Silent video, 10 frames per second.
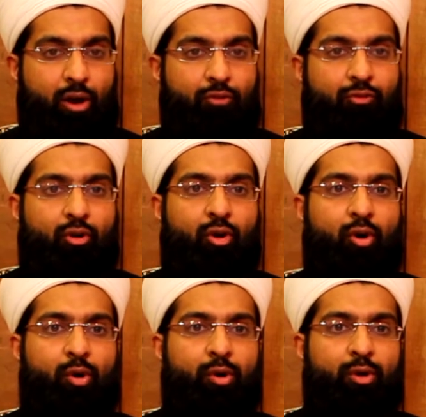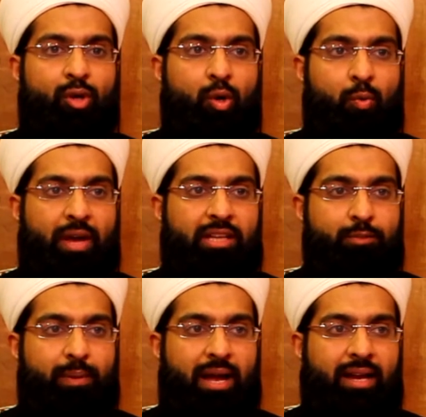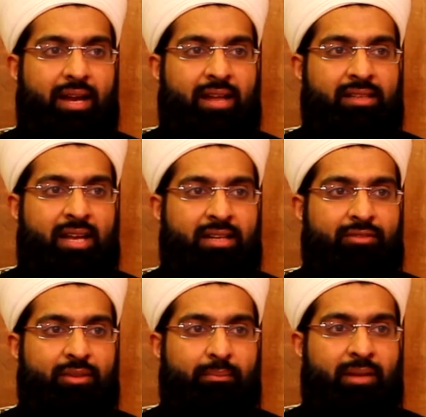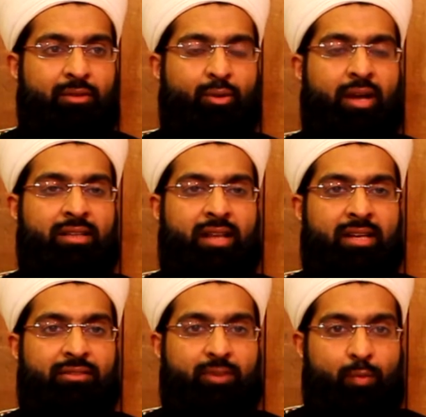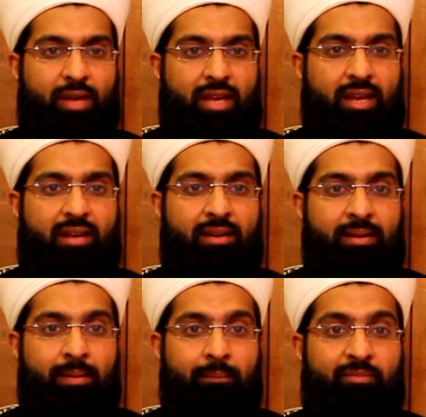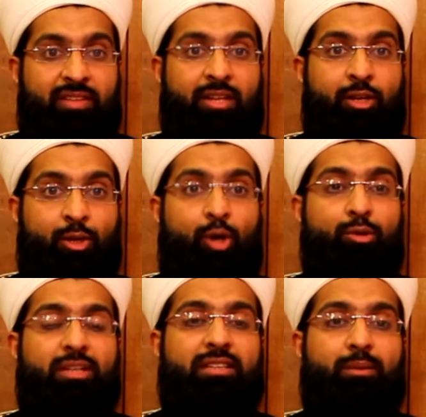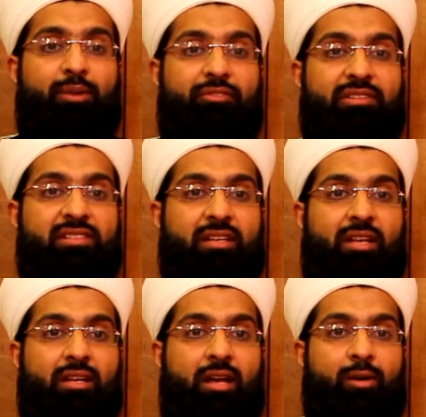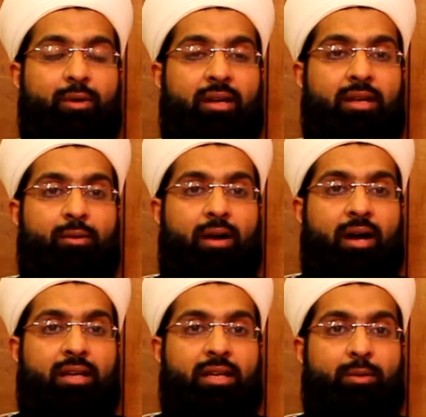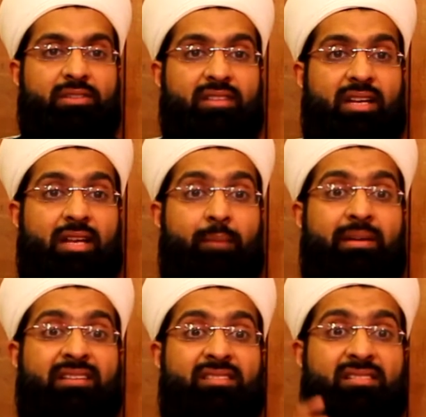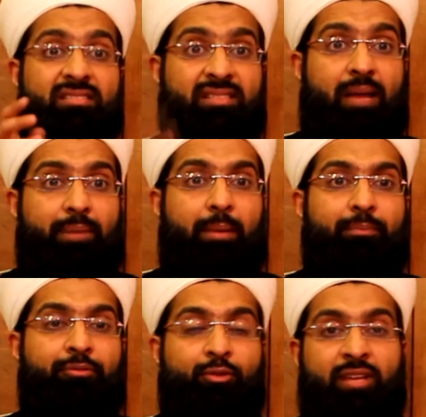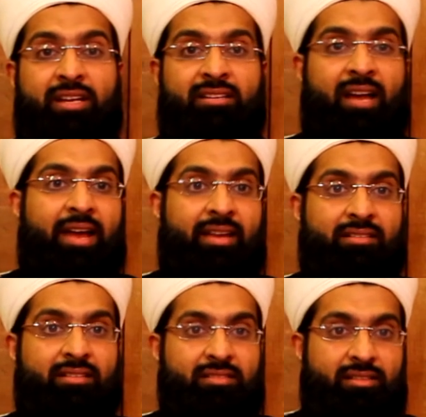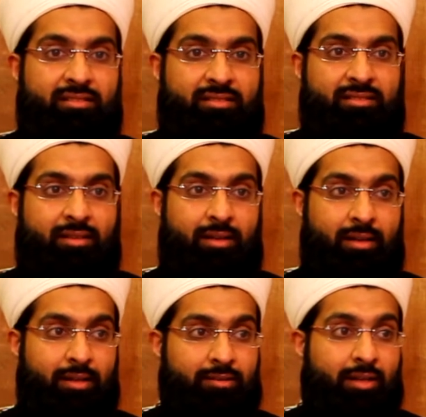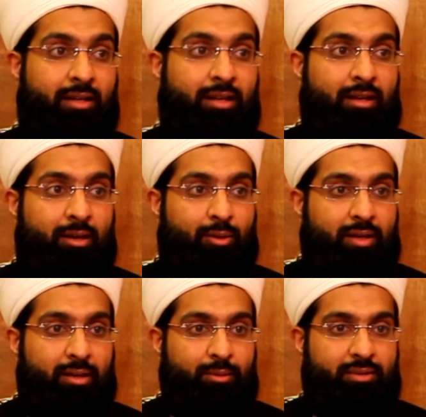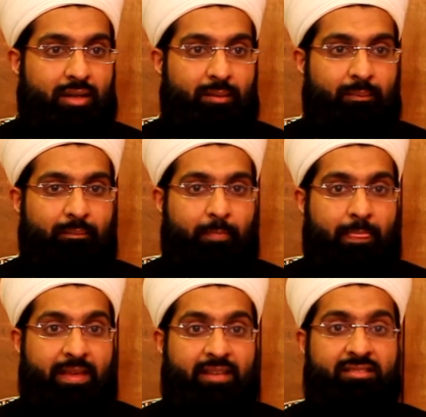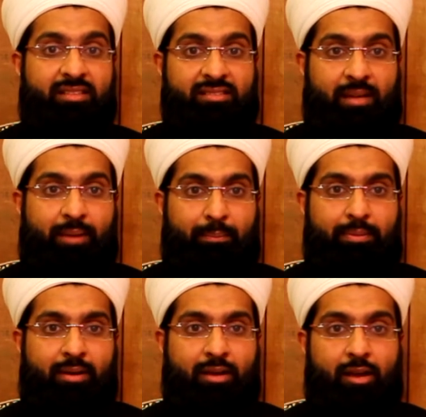for your wage pack at the end of the month or at the end of the week, then know that the Prophet sallallahu alaihi wa alihi wasallam is the sabab for the entire existence. Sallallahu alaihi wasallam. He is the sabab